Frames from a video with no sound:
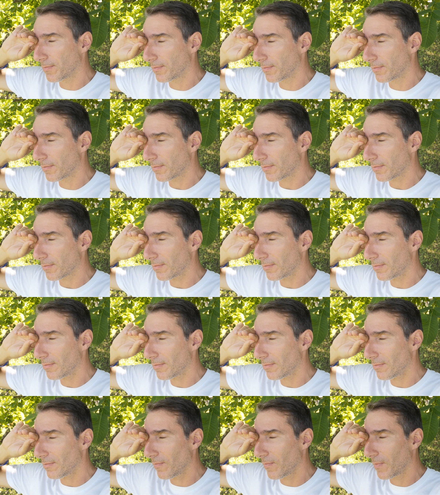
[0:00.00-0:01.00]

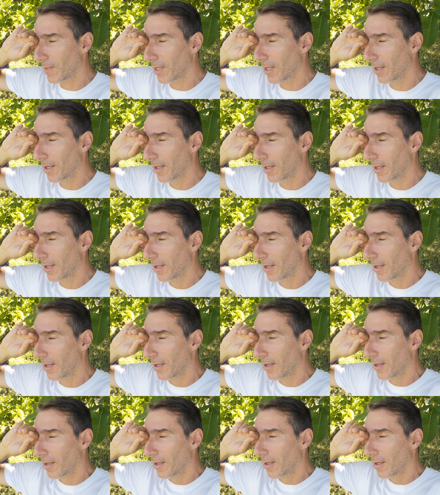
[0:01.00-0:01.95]
No one is speaking in this clip.